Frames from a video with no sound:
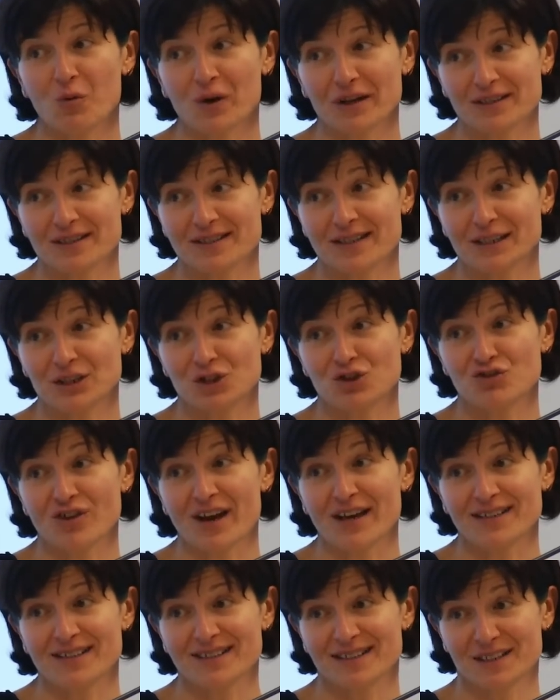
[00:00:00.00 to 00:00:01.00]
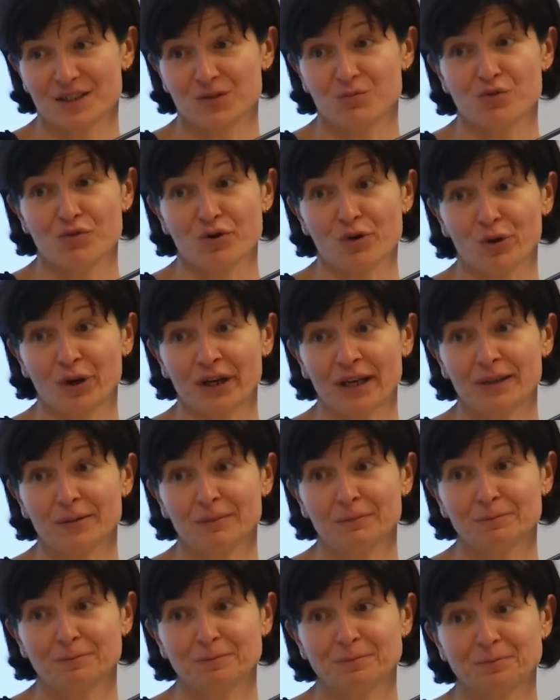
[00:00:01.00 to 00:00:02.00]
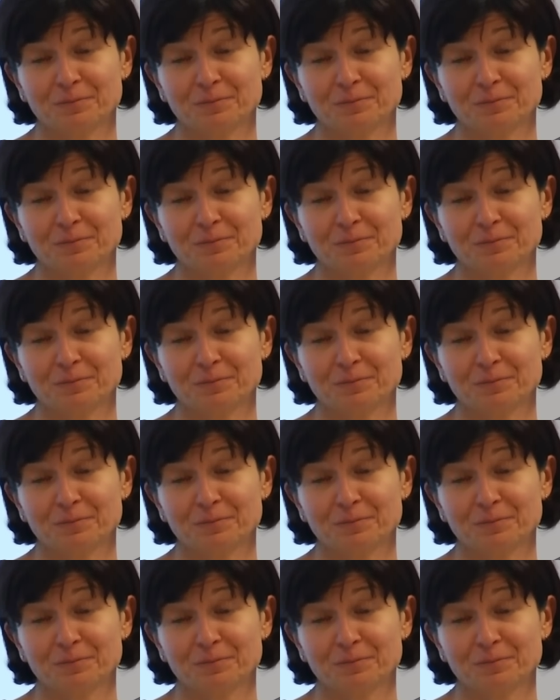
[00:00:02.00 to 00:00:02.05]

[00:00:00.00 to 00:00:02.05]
once that trust is broken,